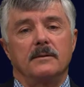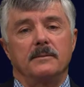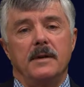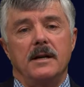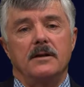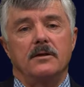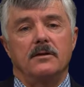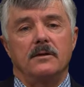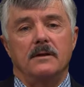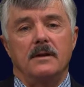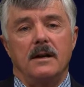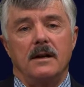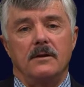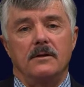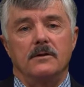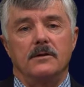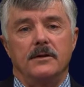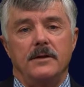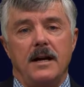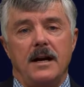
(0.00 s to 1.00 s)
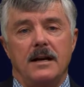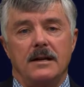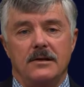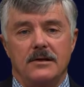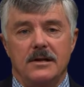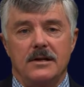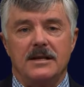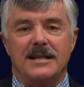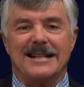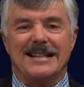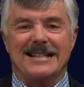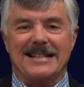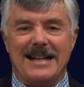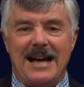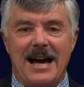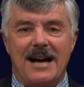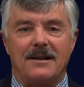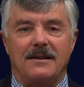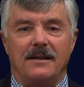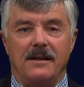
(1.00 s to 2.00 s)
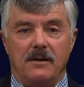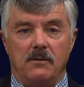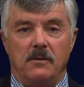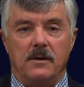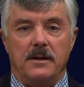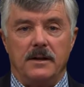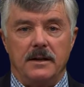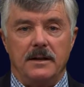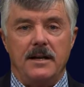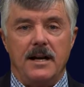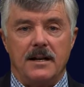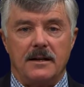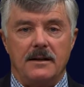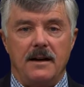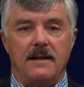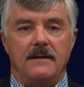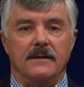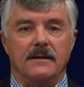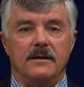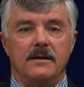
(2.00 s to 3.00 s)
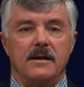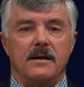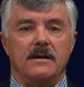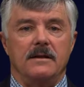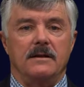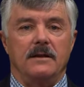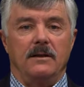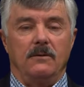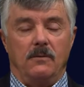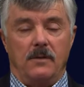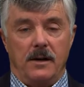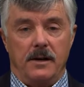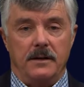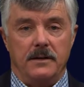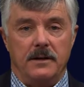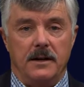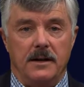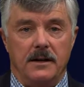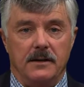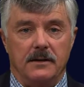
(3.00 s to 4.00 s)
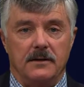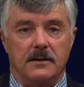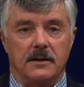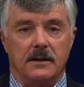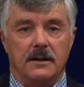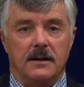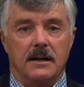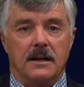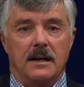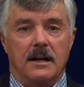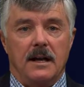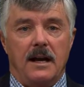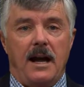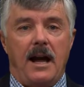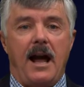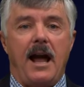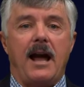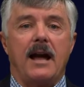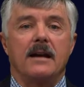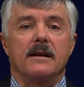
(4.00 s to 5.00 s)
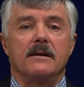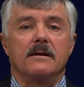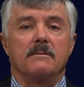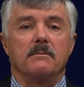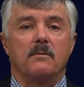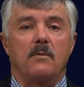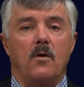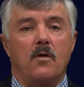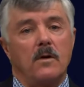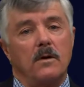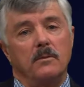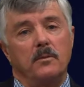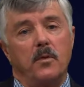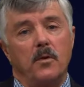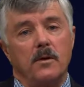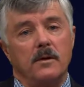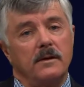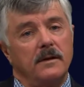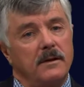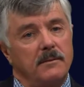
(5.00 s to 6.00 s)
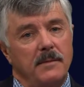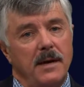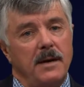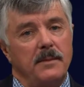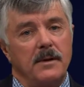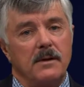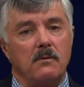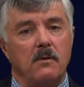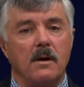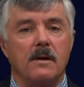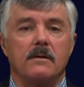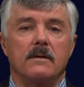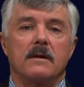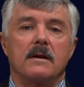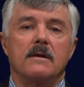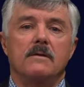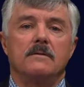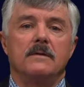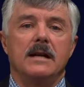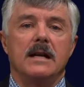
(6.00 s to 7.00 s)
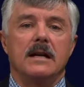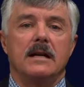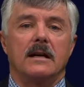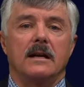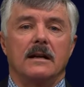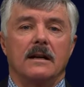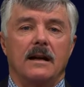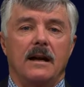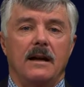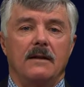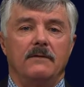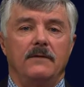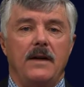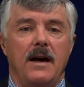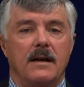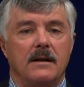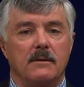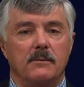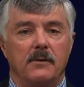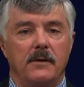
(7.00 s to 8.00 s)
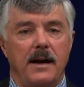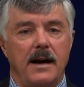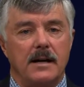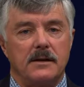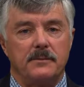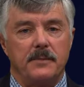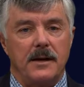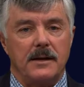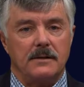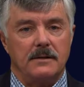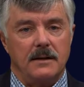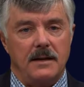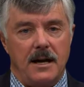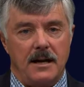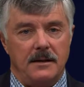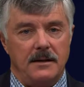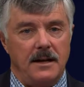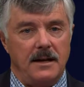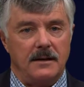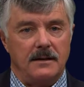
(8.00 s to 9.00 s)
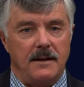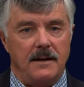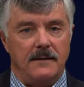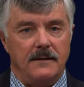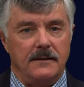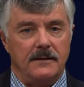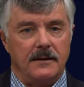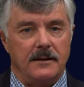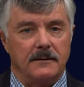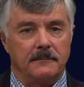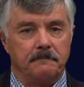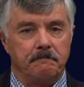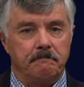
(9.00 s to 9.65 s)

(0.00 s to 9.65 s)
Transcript: to make sure they understand just exactly what the technology is and what it does, and more importantly, maybe what are the unique and valuable aspects of that technology.